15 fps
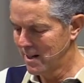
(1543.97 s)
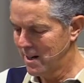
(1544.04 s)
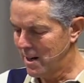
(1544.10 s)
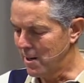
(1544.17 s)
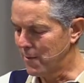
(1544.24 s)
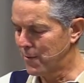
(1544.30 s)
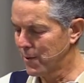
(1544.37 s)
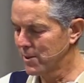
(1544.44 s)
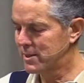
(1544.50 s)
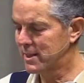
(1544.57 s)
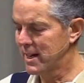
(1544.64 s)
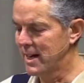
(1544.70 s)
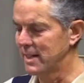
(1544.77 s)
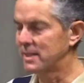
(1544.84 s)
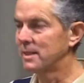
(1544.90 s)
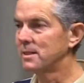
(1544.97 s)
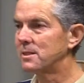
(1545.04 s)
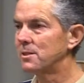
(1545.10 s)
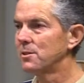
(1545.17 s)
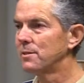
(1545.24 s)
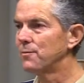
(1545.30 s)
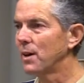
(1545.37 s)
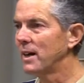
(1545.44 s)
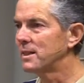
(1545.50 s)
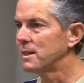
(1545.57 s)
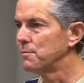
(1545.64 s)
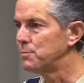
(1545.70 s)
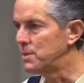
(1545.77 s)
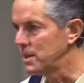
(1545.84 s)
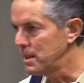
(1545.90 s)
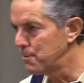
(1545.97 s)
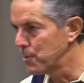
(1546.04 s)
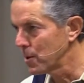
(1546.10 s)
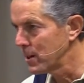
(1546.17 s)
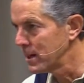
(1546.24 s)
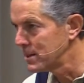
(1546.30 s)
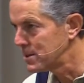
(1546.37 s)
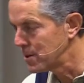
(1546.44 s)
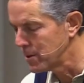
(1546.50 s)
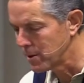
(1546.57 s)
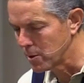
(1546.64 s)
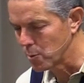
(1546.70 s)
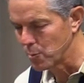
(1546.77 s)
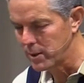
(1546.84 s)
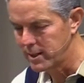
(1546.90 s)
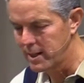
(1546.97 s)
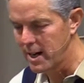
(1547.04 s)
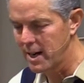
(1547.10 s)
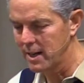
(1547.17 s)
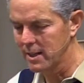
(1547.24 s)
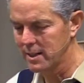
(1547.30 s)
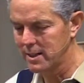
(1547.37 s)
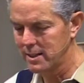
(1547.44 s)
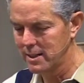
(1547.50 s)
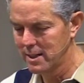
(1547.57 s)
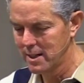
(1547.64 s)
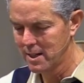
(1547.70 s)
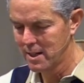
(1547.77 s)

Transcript: Our first task is to invite them deeper into the reality